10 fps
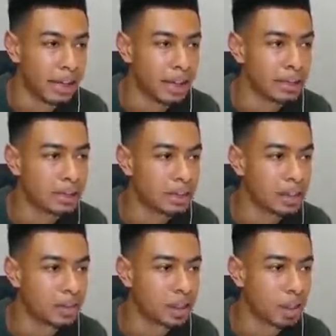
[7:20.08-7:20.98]
Okay, at least his
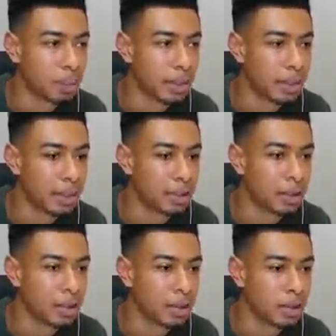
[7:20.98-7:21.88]
stuff's still up here.
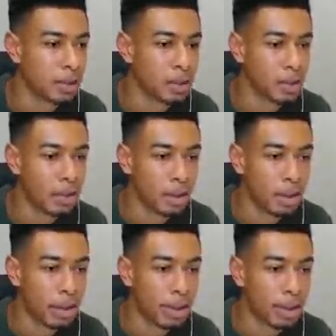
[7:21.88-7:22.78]

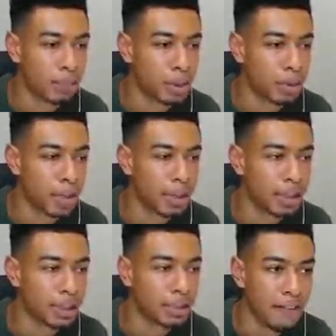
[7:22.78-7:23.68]
And he had a blue one of
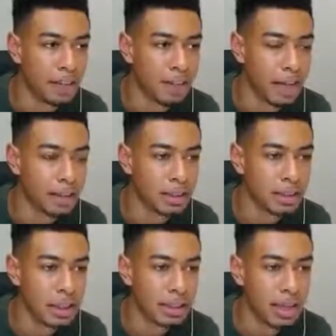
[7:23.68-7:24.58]
these. Do you have anything else
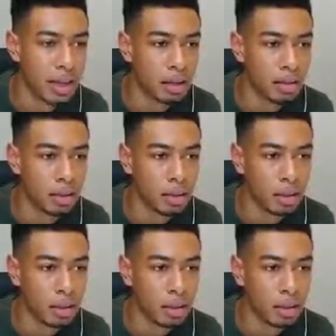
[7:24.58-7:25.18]
that slid down?